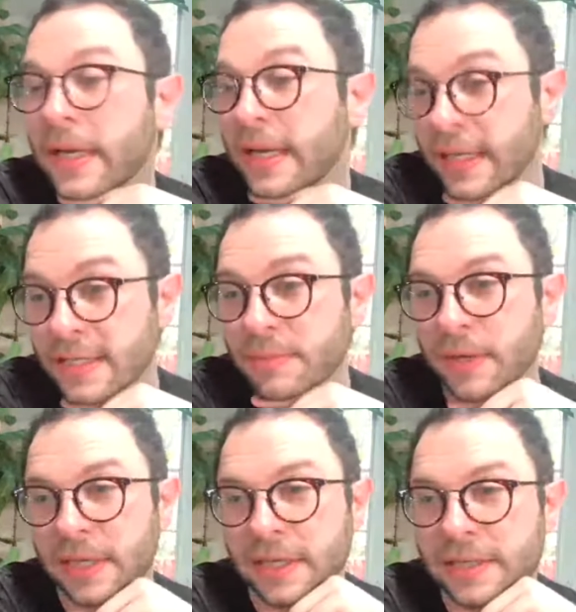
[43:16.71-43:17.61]
It is
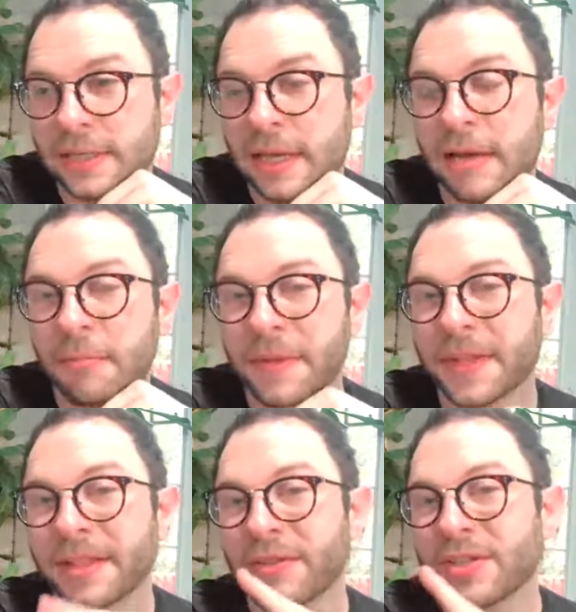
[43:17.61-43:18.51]
what it is. But
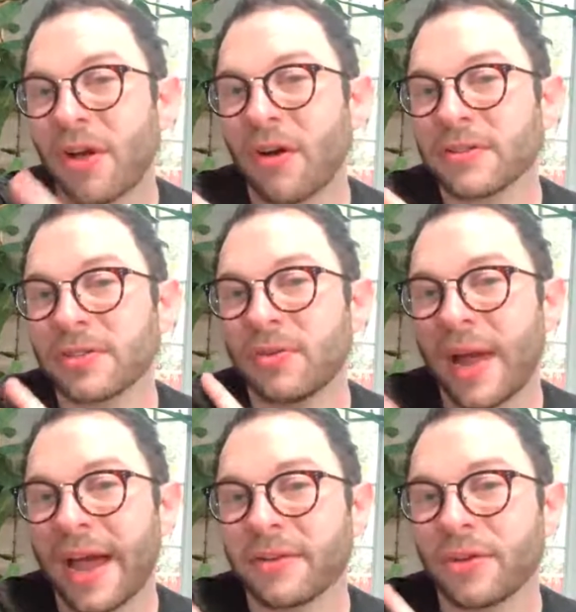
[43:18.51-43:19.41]
then there is also
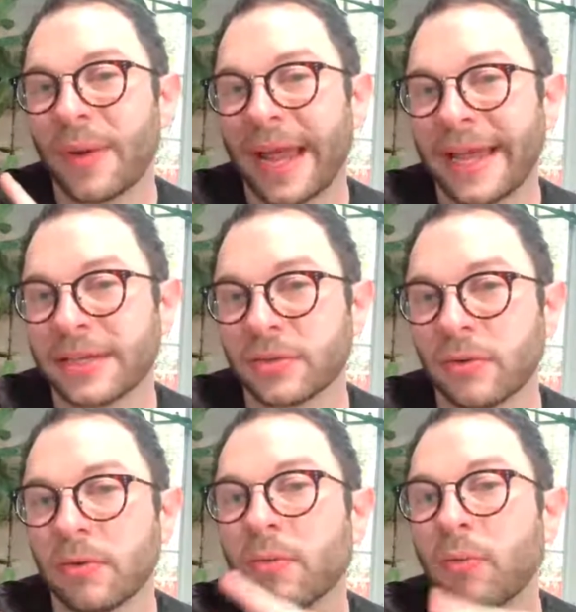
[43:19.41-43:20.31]
how you
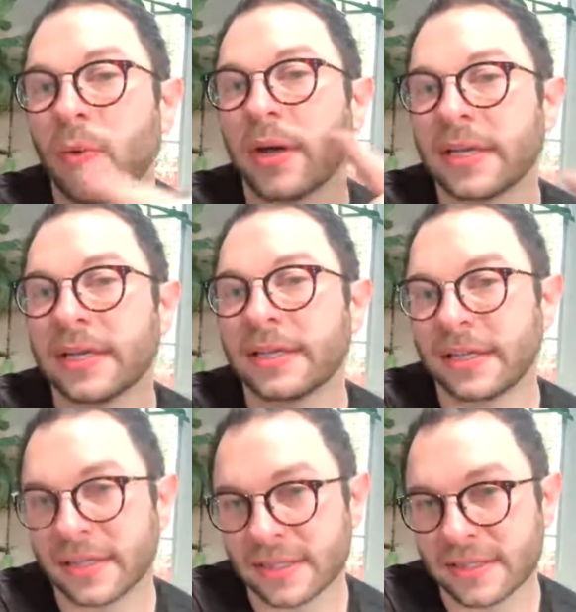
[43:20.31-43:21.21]
handle what it
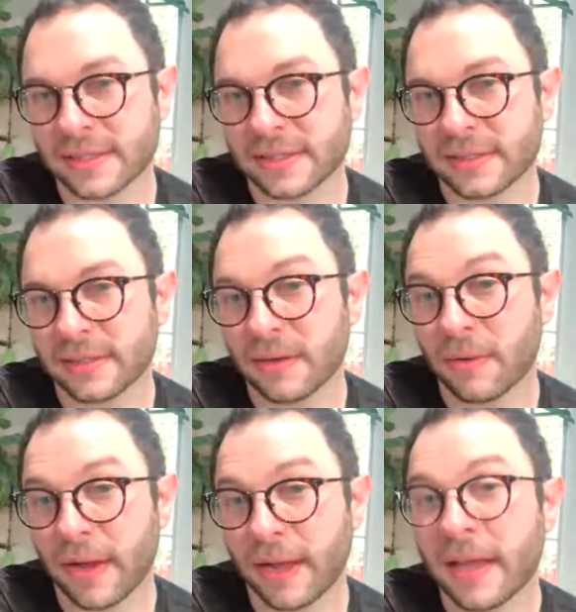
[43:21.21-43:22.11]
is.
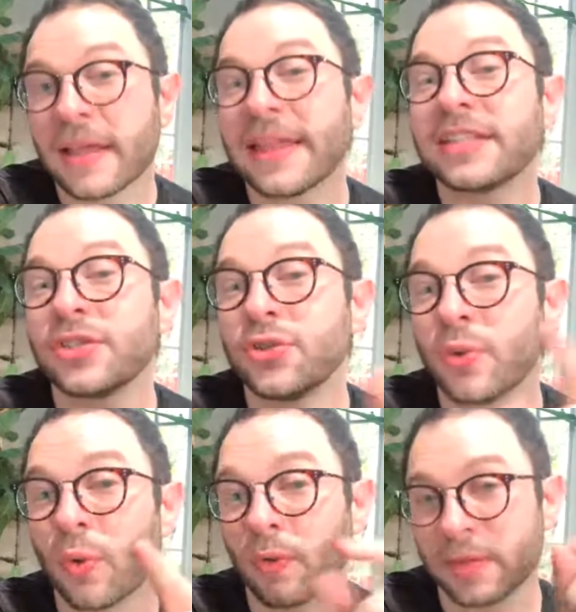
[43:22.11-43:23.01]
Okay? That's
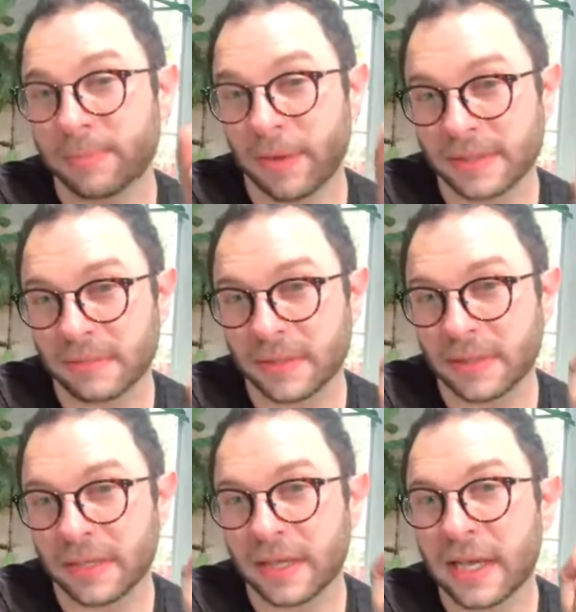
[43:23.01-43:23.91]
your
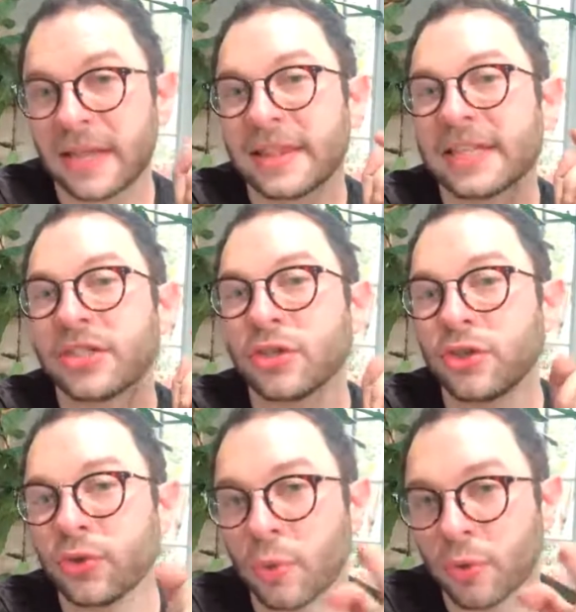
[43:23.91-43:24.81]
responsibility. That's
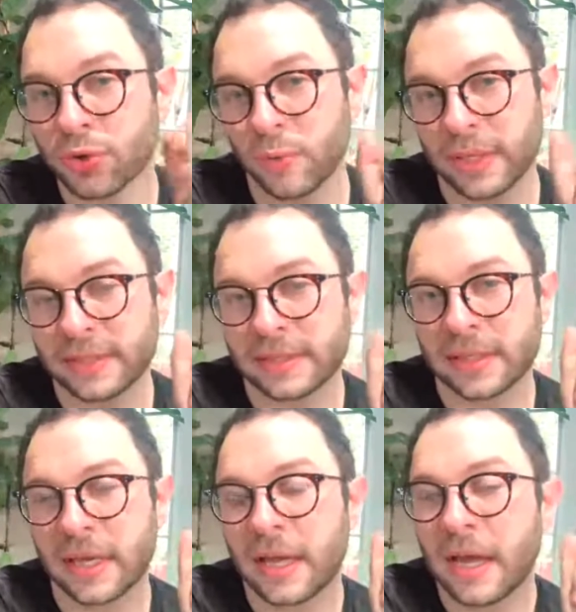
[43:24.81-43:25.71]
your
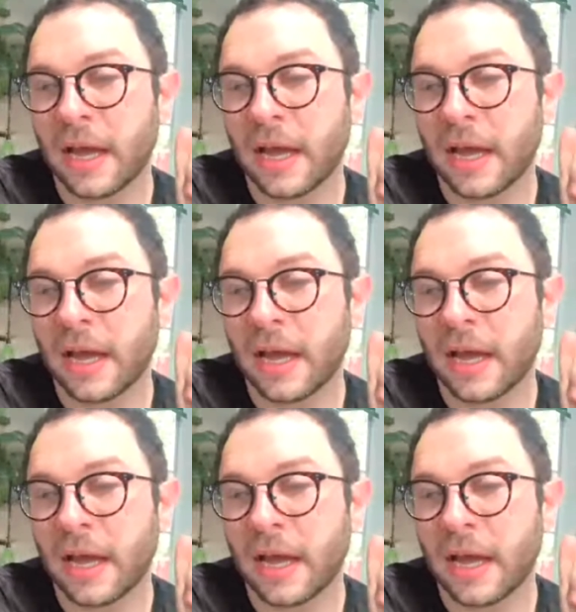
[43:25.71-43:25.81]
choice.